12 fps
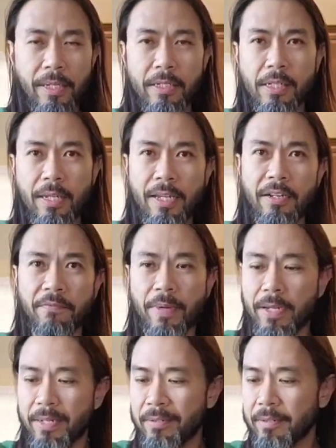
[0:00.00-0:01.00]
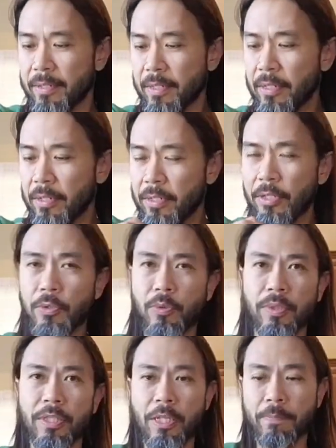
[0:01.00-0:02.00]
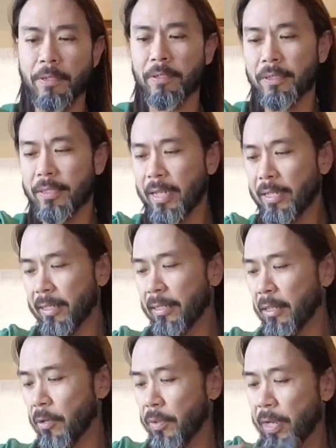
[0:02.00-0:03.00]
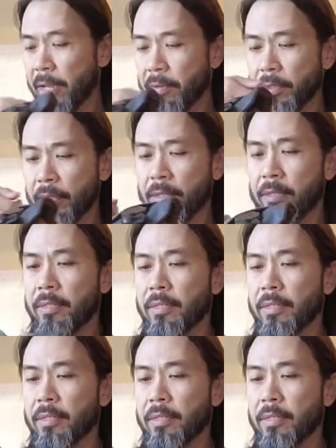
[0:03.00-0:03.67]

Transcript: that's kind of my usual typical daily loadout.